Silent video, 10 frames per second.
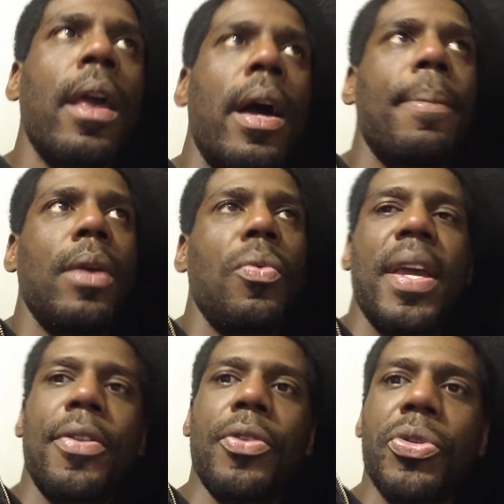we
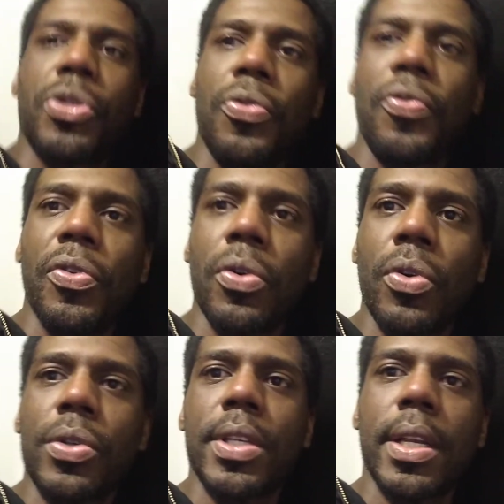hit those 2 field
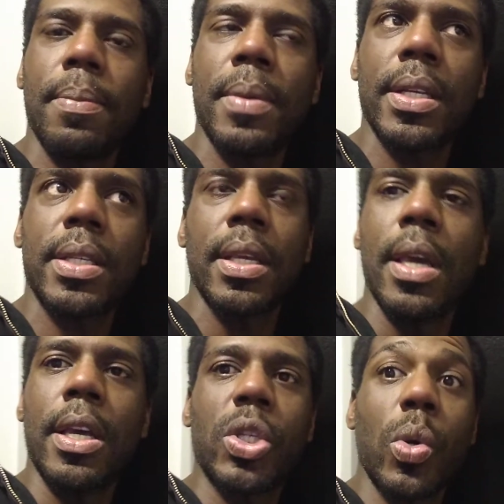goals that he missed,
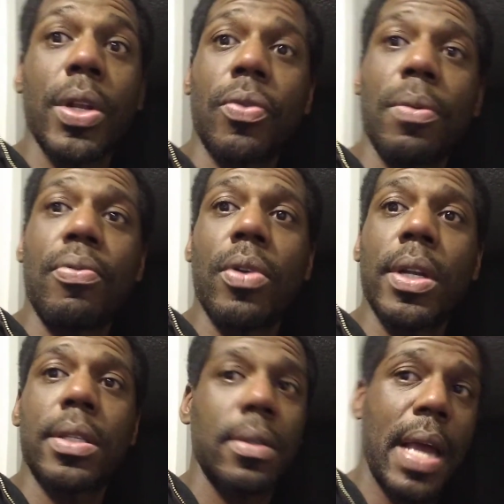23
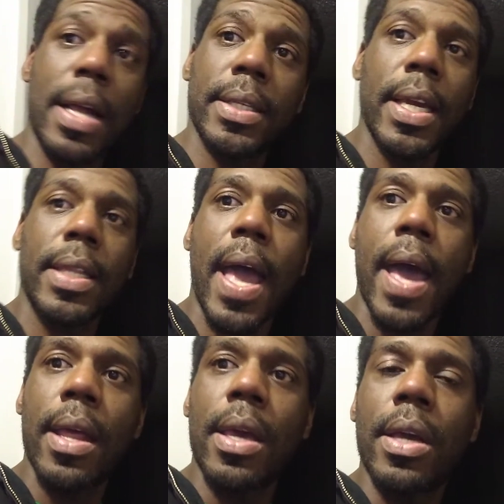points, I'll take
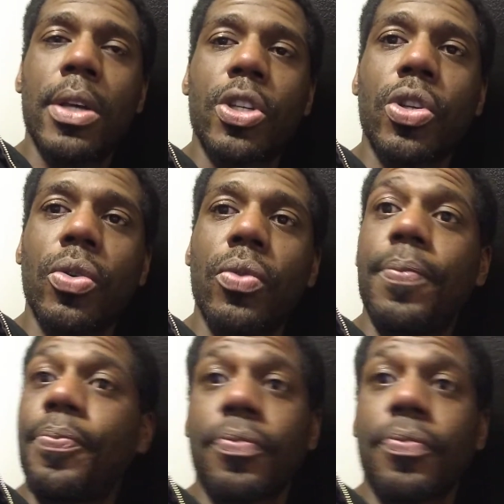that. Shoot.